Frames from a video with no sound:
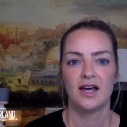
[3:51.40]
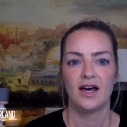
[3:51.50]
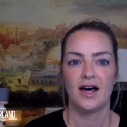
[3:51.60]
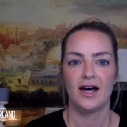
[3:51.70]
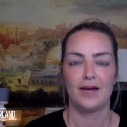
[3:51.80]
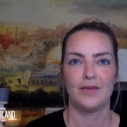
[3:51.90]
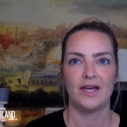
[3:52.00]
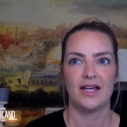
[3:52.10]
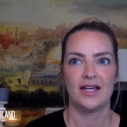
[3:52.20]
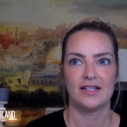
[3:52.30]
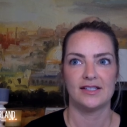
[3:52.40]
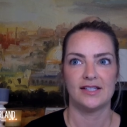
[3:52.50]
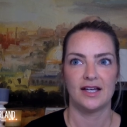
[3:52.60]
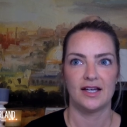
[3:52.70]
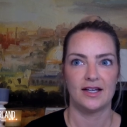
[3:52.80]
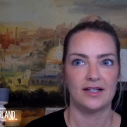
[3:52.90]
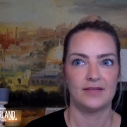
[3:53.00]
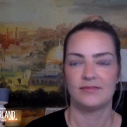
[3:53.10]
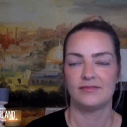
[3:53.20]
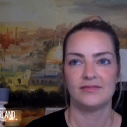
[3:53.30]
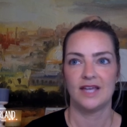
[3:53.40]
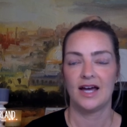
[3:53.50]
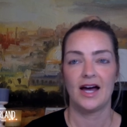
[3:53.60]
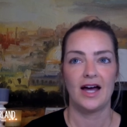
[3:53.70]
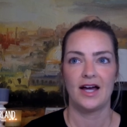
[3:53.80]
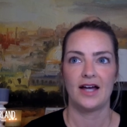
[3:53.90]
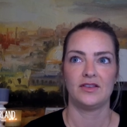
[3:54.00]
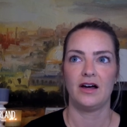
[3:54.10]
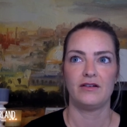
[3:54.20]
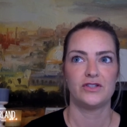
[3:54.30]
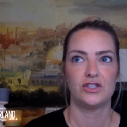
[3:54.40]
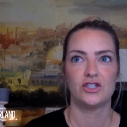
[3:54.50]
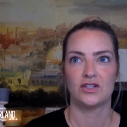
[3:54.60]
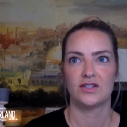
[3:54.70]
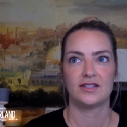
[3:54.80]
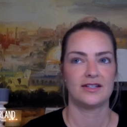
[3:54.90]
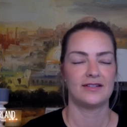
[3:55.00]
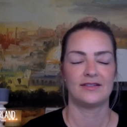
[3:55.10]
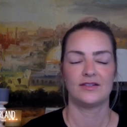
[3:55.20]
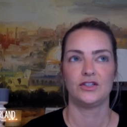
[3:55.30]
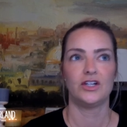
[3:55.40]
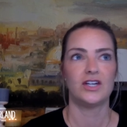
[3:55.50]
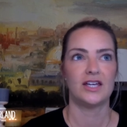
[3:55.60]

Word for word: Um, and uh, yeah, I, I love to just look